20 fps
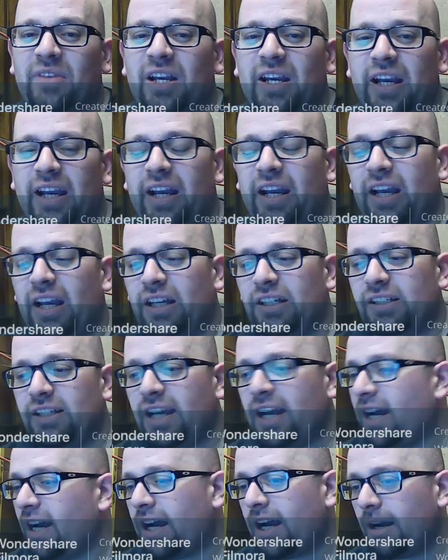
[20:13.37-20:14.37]
and
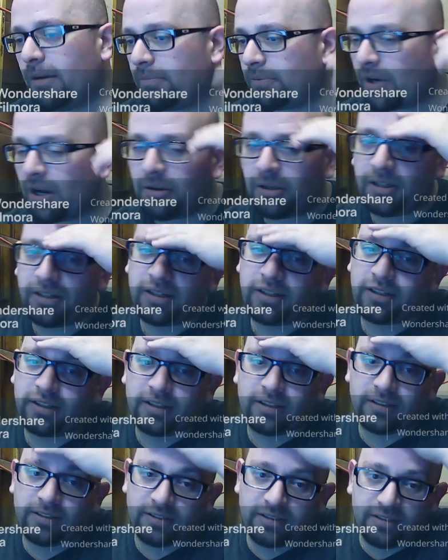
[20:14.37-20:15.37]
yeah, I'll probably
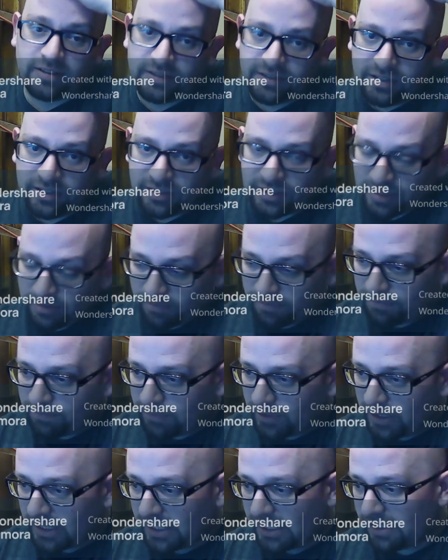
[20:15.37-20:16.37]
do some
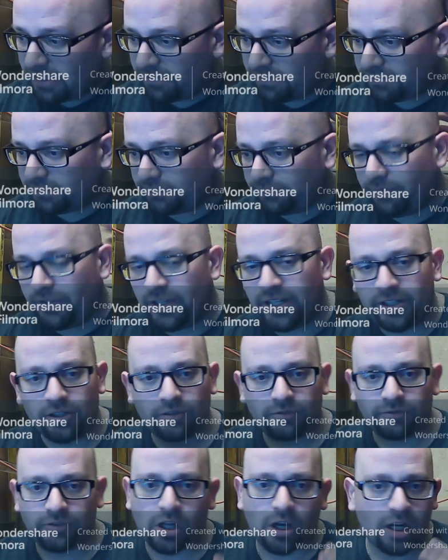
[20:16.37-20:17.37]
uh,
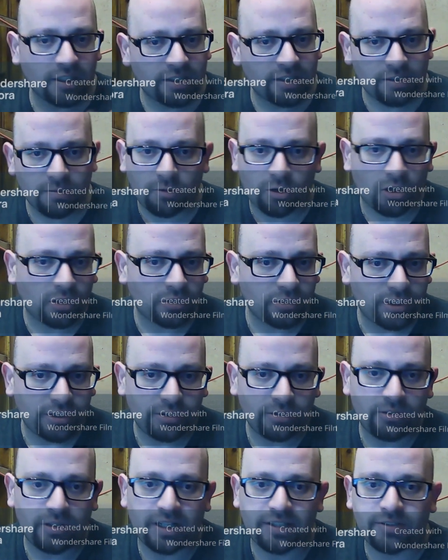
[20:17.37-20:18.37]
video vlogs tomorrow
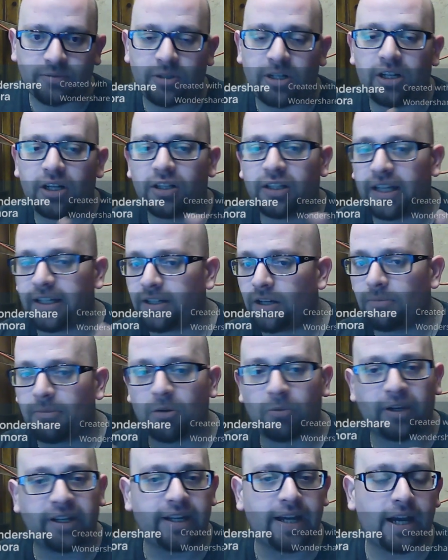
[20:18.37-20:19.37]
too, as well, like on my
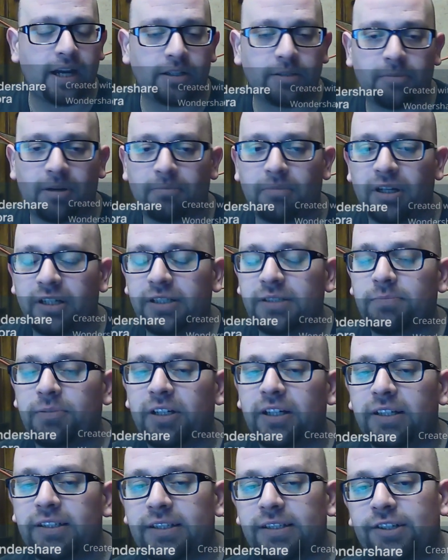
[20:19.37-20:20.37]
way down to my buddy's
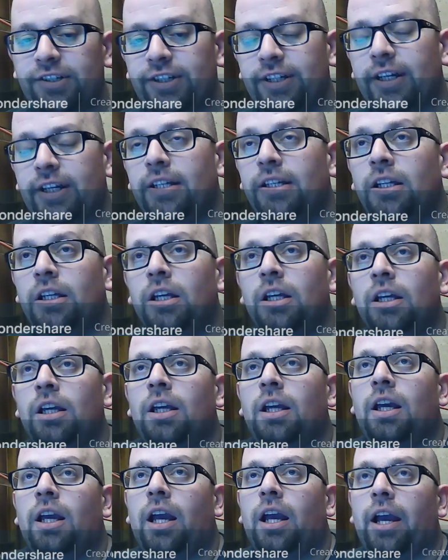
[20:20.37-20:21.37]
place and shit.
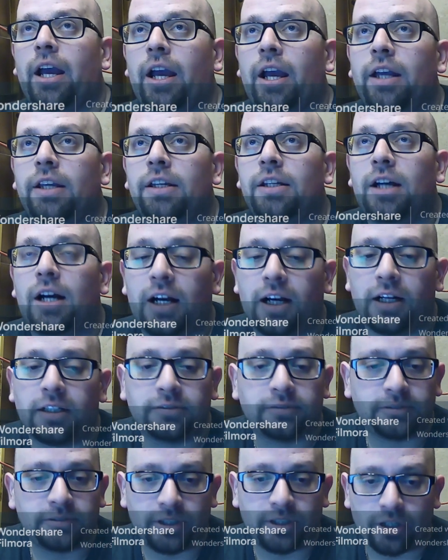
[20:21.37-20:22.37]
And, uh,
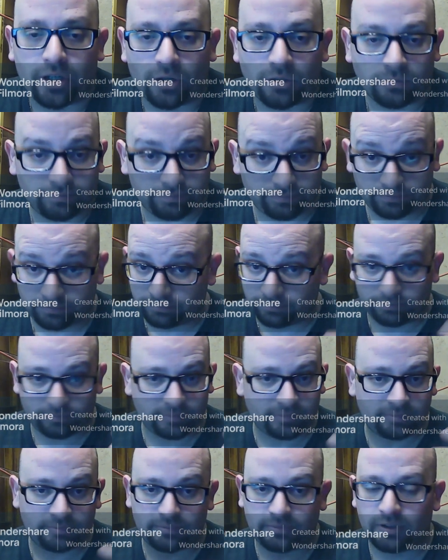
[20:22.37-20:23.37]
you know,
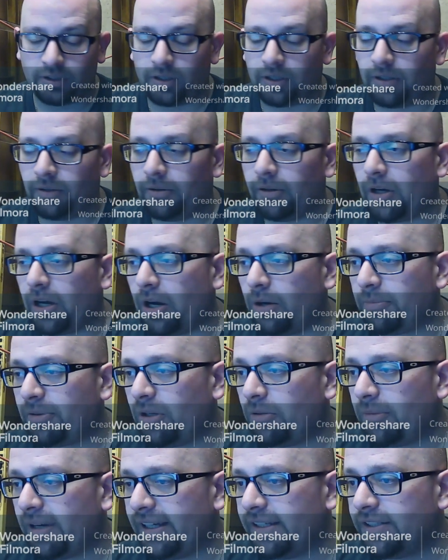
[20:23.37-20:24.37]
help out my